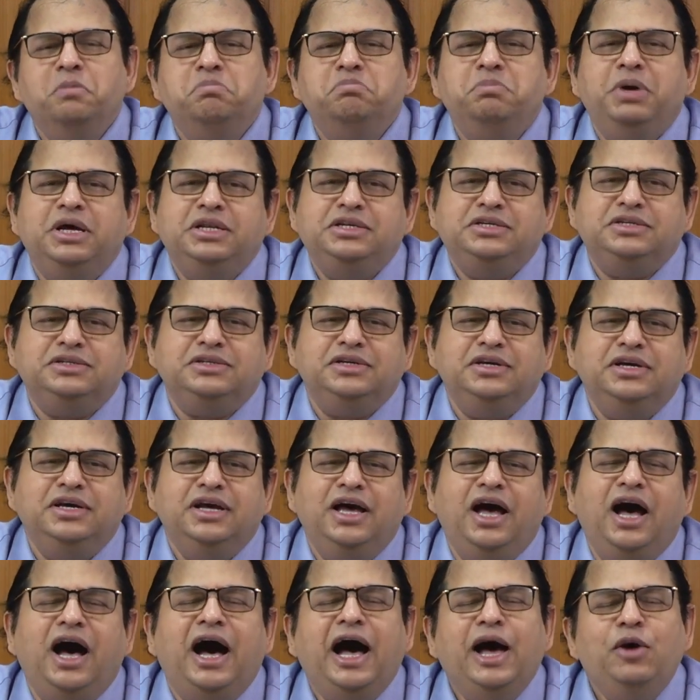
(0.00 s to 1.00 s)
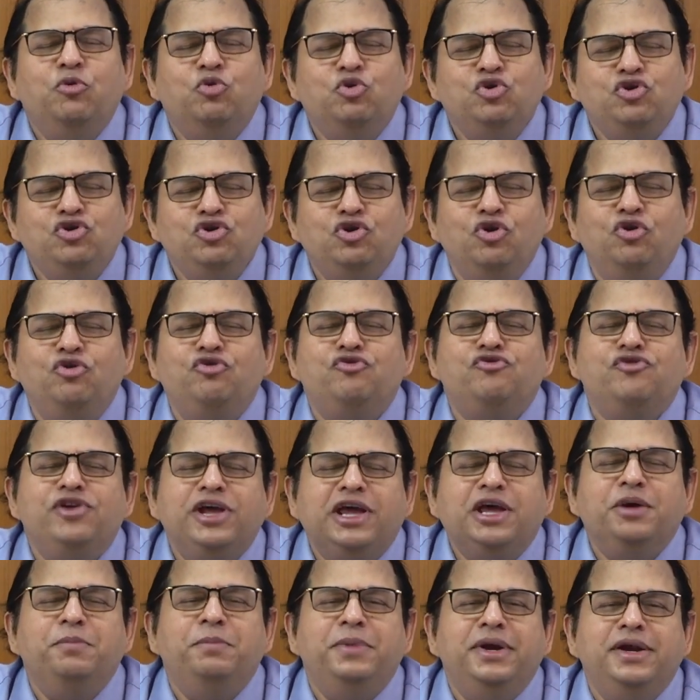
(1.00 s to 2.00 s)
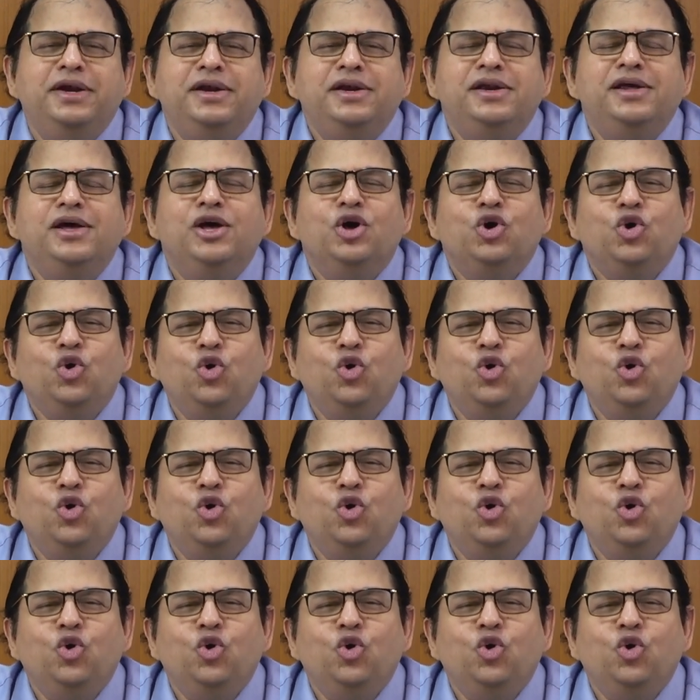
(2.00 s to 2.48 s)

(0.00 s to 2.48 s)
but I would not recommend